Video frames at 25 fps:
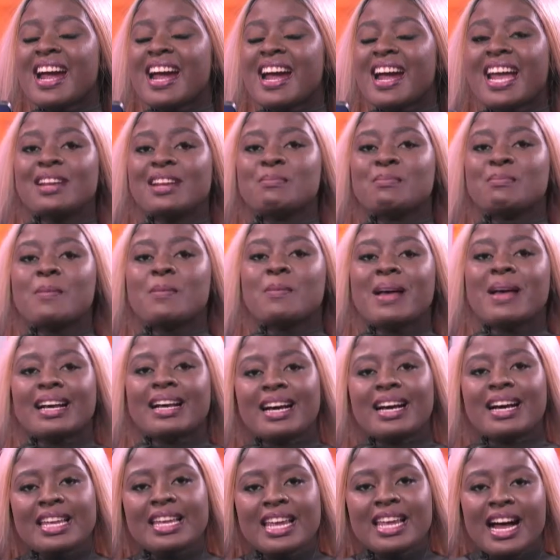
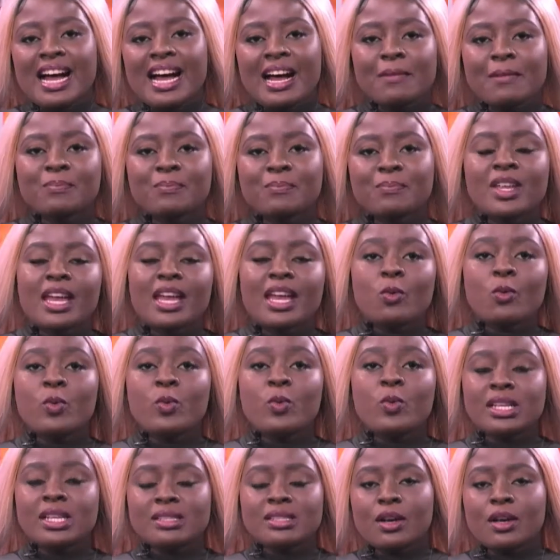Bobekaya
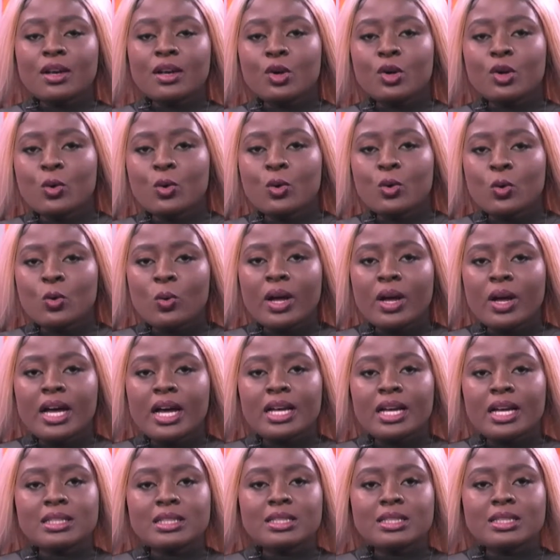weeks ago,
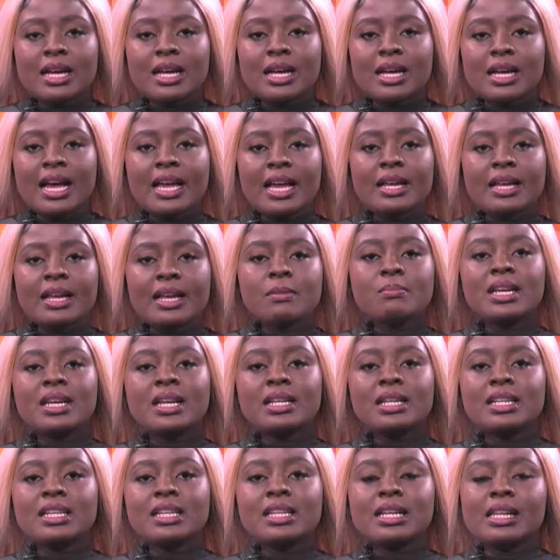and I made
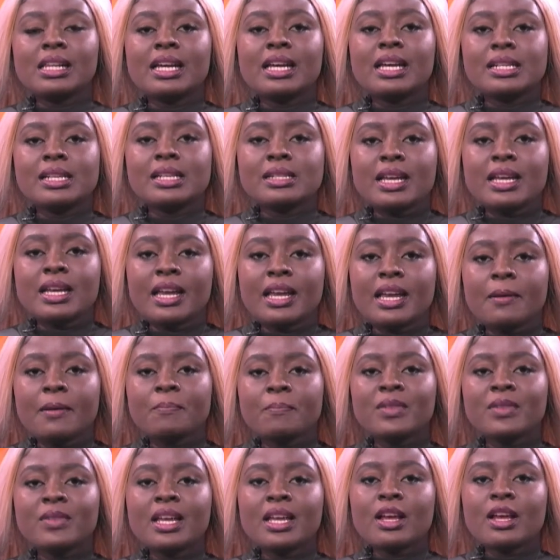a clear say,
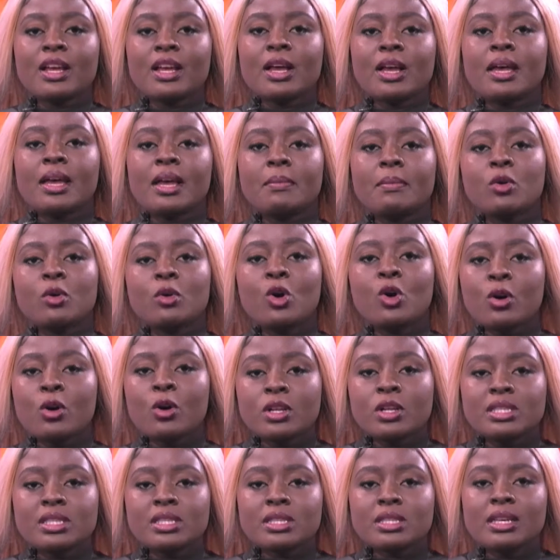court
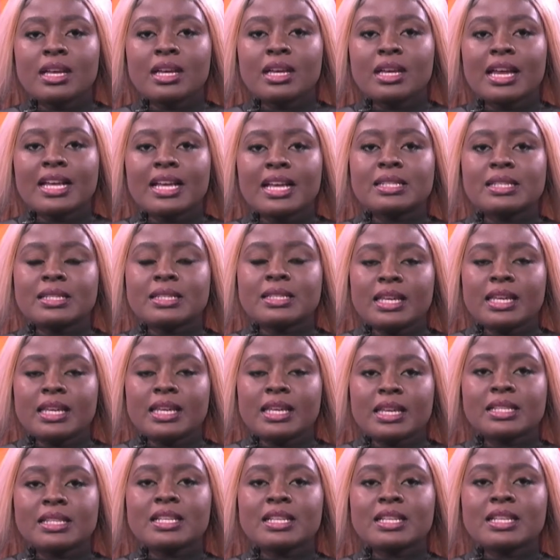essay,
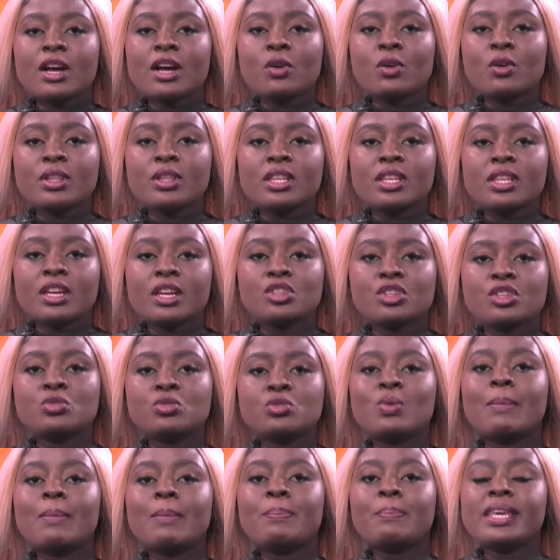Sako the issue
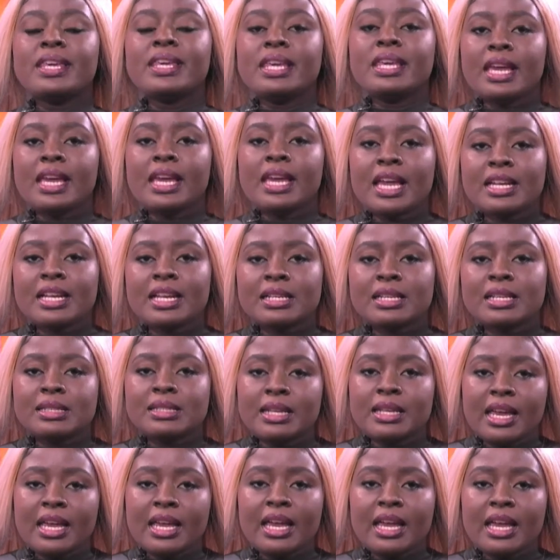appear, and
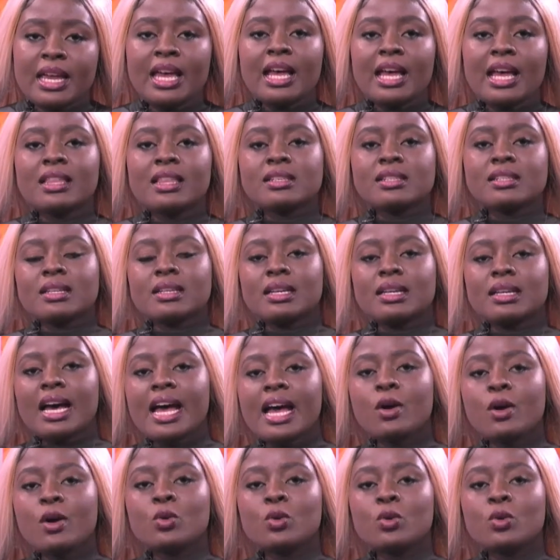say, there's a guy
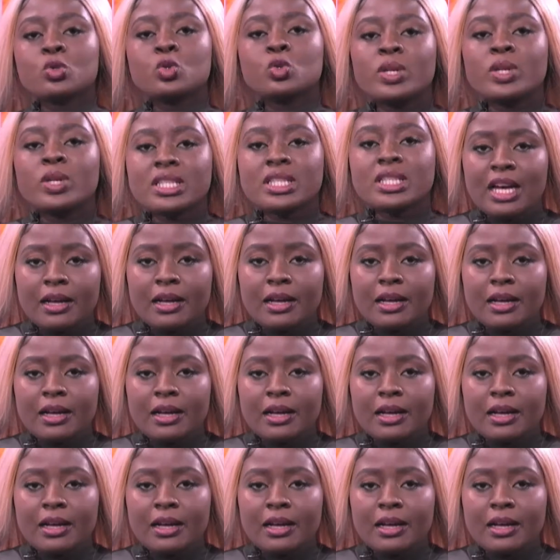on Twitter,